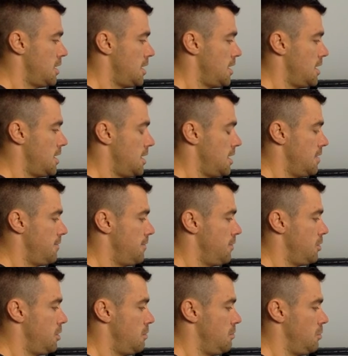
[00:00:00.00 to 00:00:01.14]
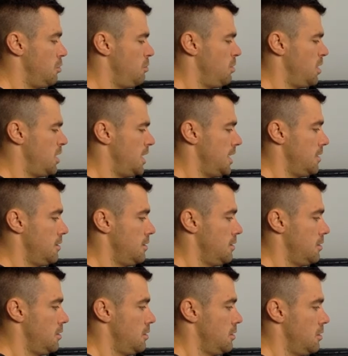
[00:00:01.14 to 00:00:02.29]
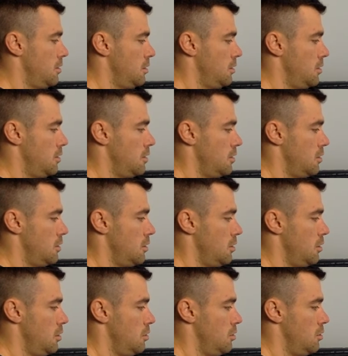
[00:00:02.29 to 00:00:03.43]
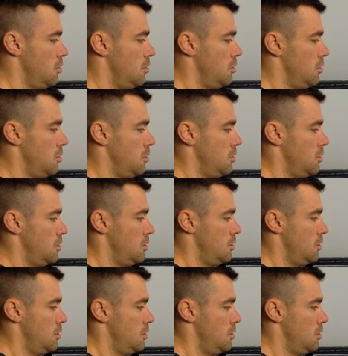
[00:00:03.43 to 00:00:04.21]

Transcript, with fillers: uh, from or oh by your